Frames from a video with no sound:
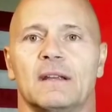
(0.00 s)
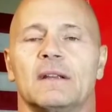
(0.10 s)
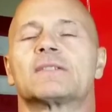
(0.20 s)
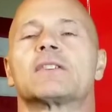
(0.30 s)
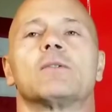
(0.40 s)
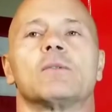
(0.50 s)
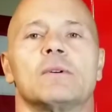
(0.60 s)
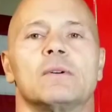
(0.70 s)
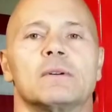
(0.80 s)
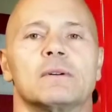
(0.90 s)

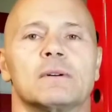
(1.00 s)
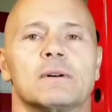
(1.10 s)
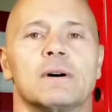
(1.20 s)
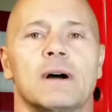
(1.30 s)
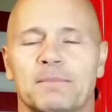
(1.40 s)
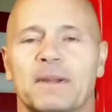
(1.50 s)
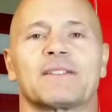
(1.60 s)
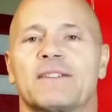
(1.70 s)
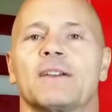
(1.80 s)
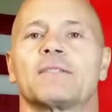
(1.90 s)
So I'm going
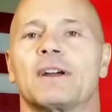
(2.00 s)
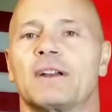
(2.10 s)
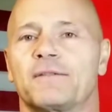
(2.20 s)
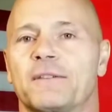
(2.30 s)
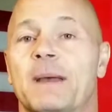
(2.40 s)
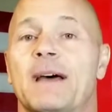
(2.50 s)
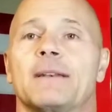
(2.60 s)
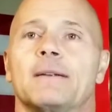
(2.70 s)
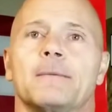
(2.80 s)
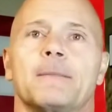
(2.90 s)
to tell you right off the
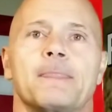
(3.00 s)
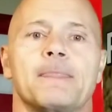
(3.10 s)
bat.